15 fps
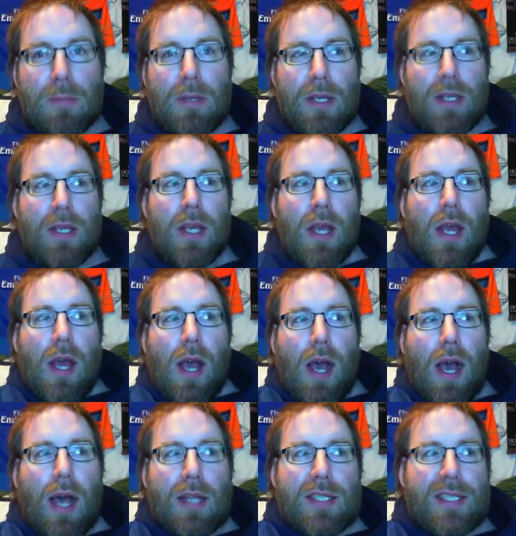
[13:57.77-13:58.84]
P.
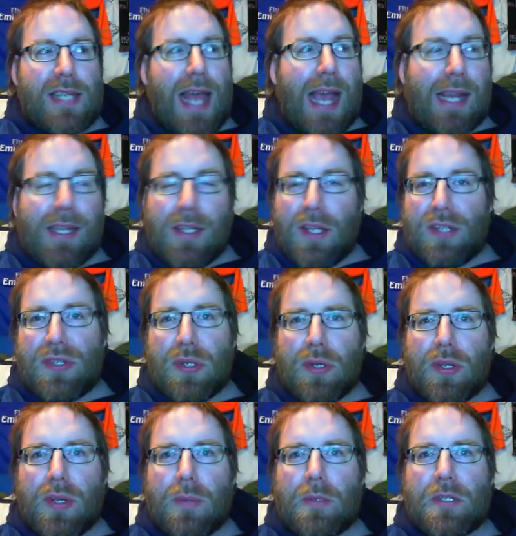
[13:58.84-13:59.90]
Uh, stacking the two
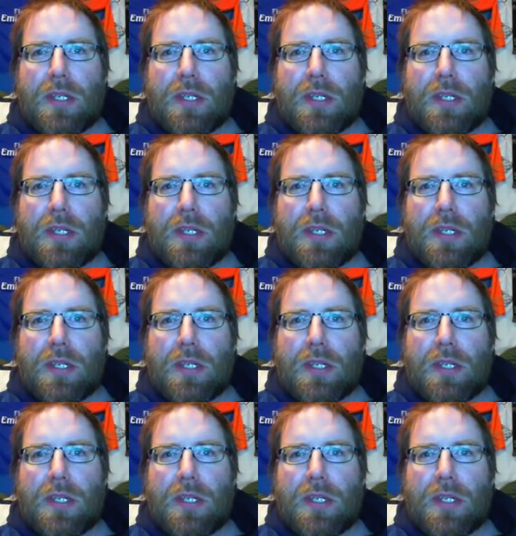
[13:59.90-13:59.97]
of them in